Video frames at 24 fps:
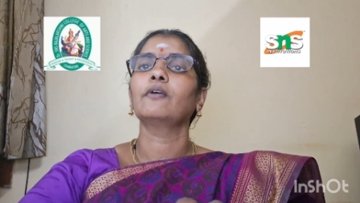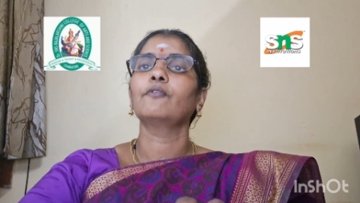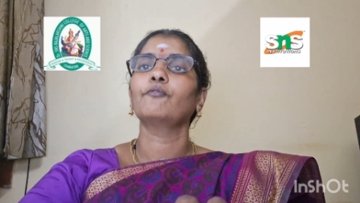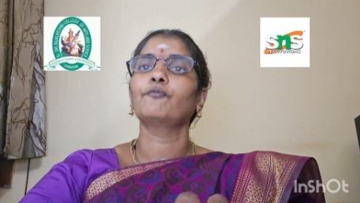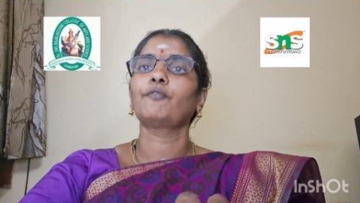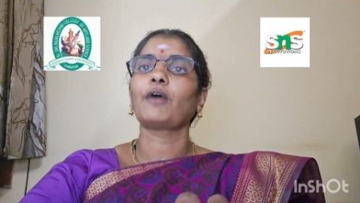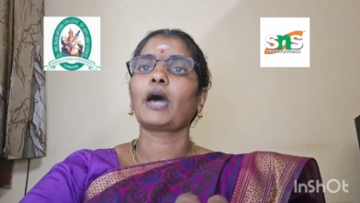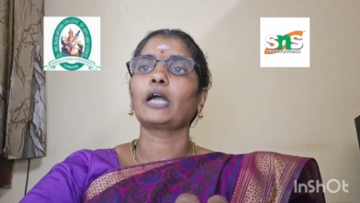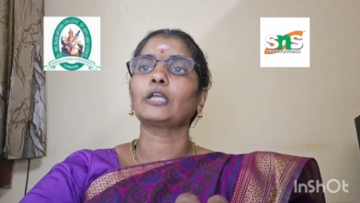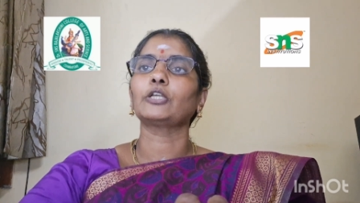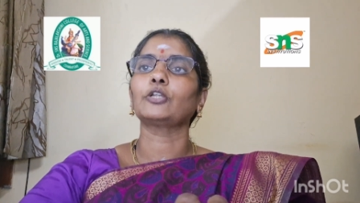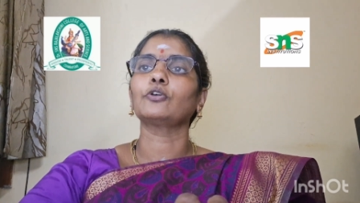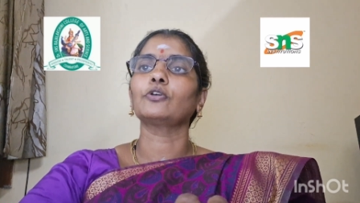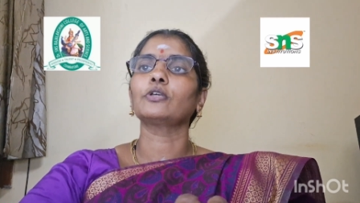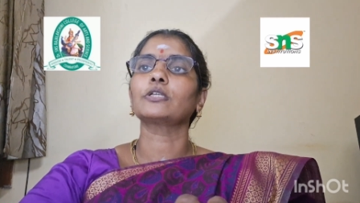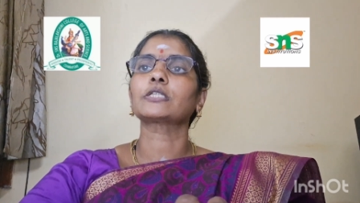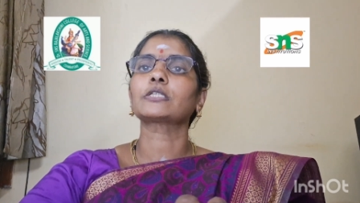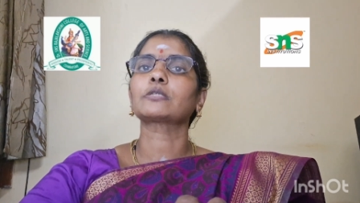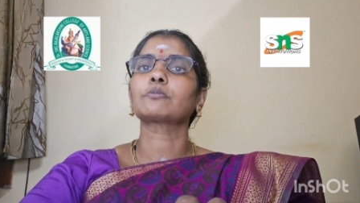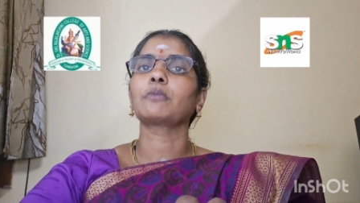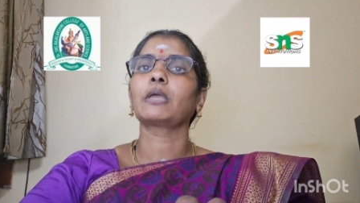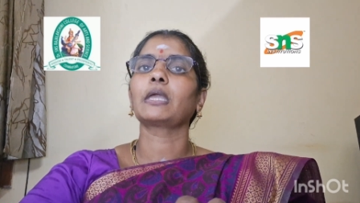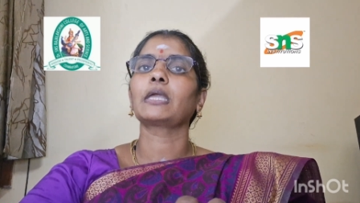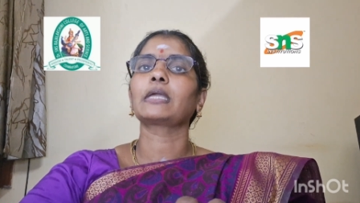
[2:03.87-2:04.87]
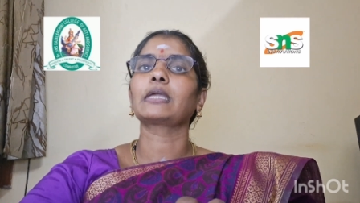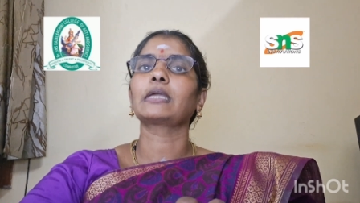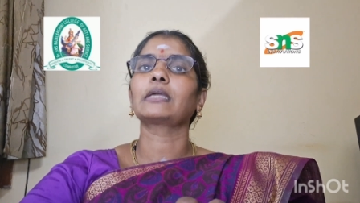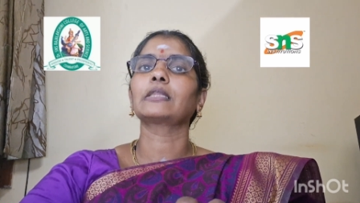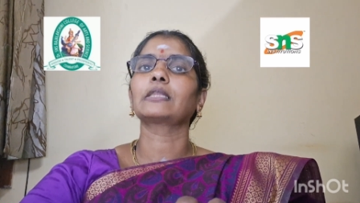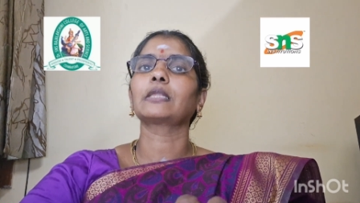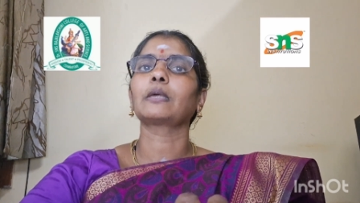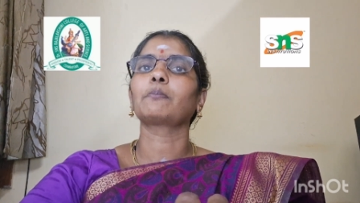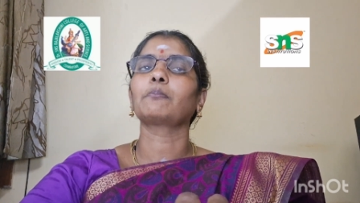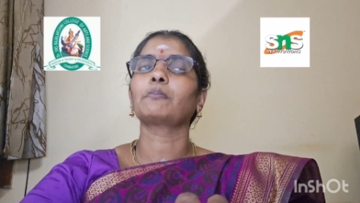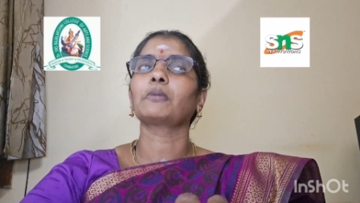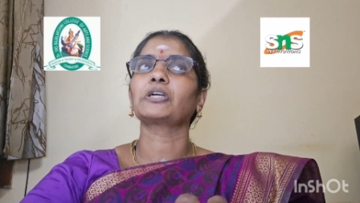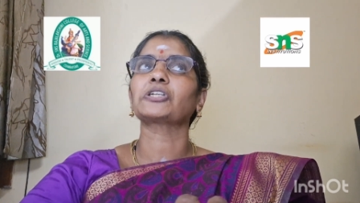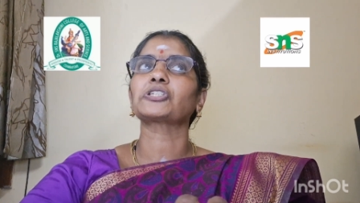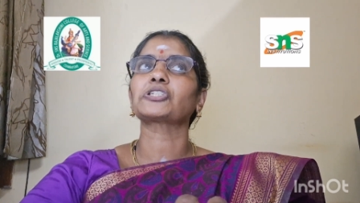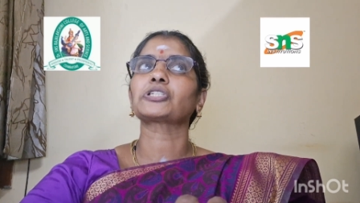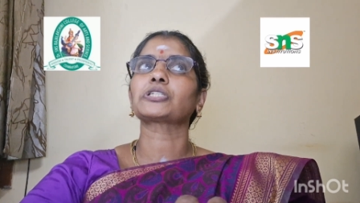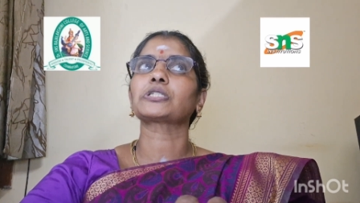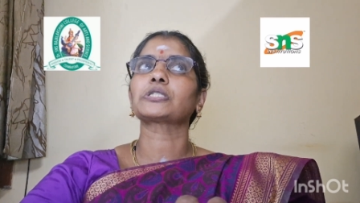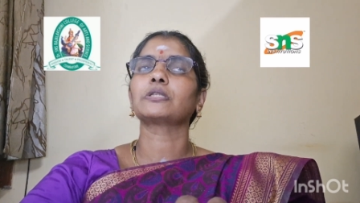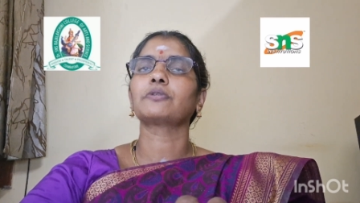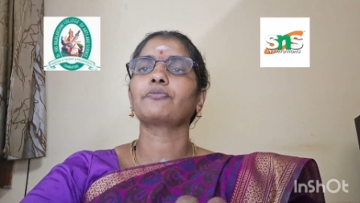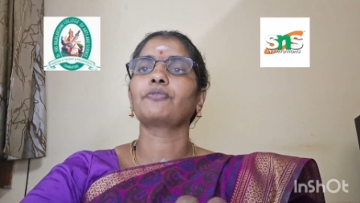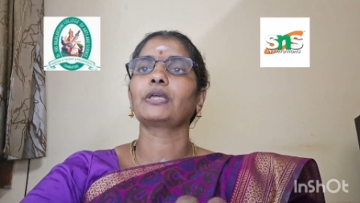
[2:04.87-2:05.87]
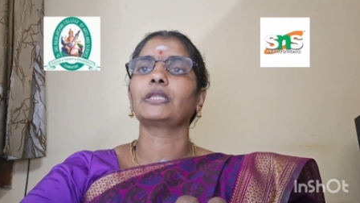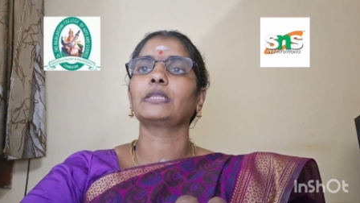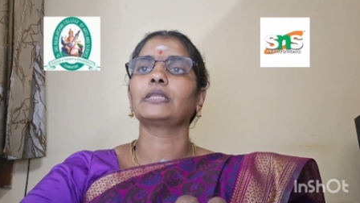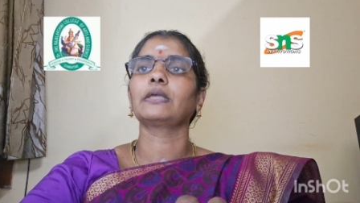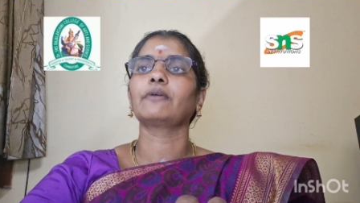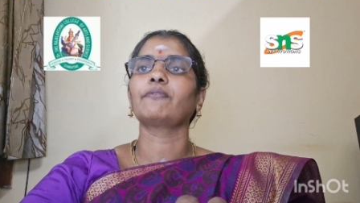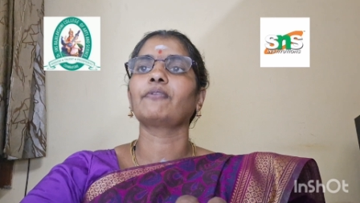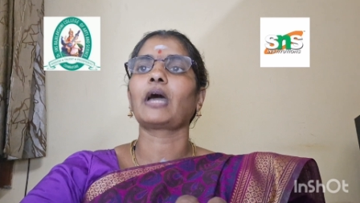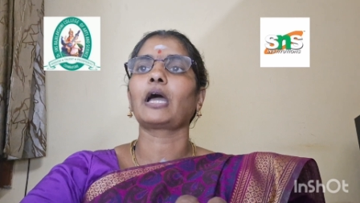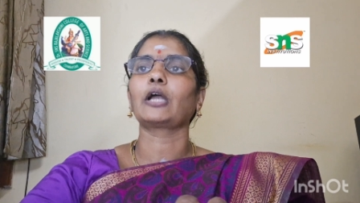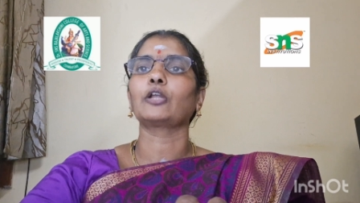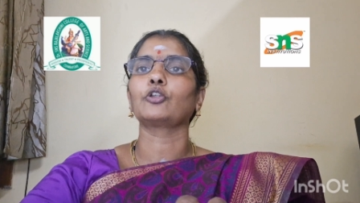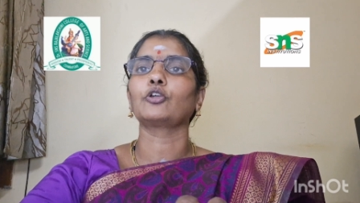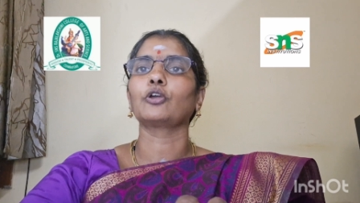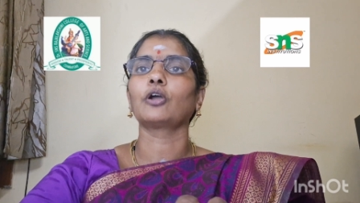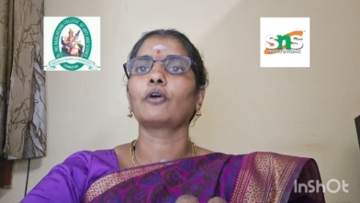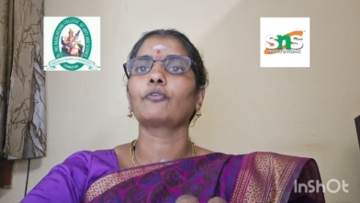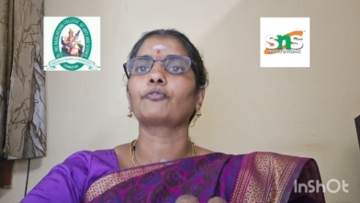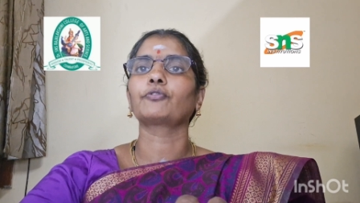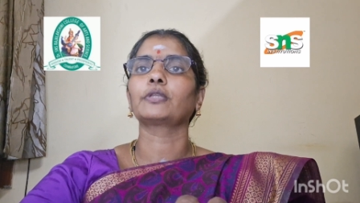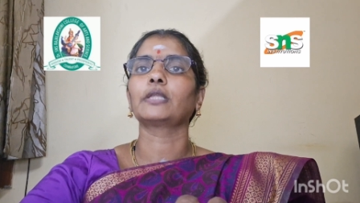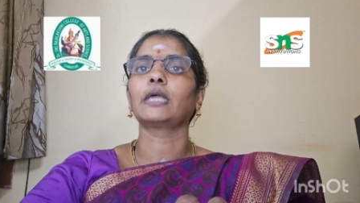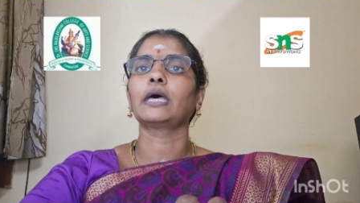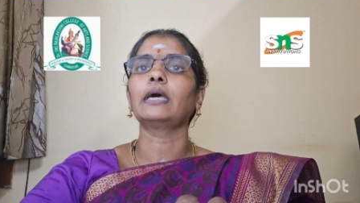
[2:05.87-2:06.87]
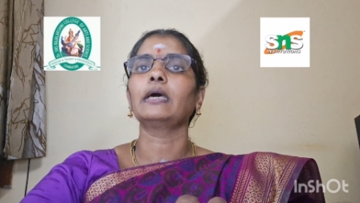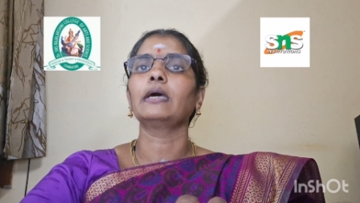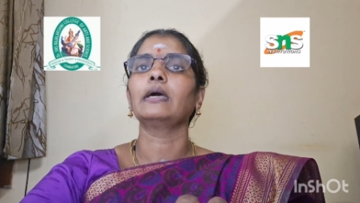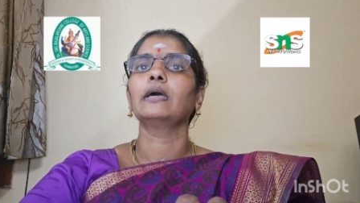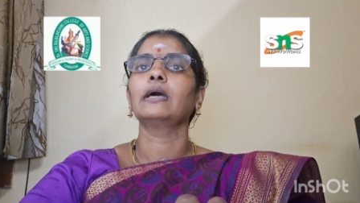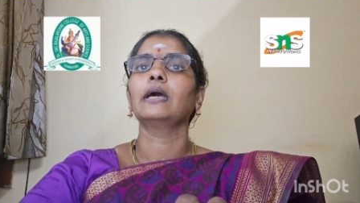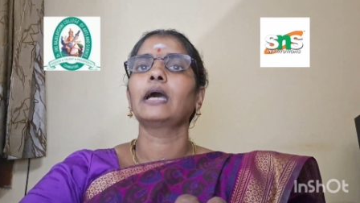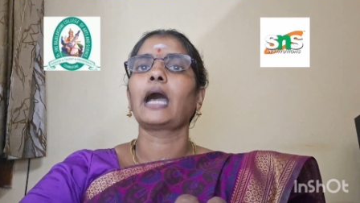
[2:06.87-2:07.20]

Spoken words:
value is making the meshed with the value of the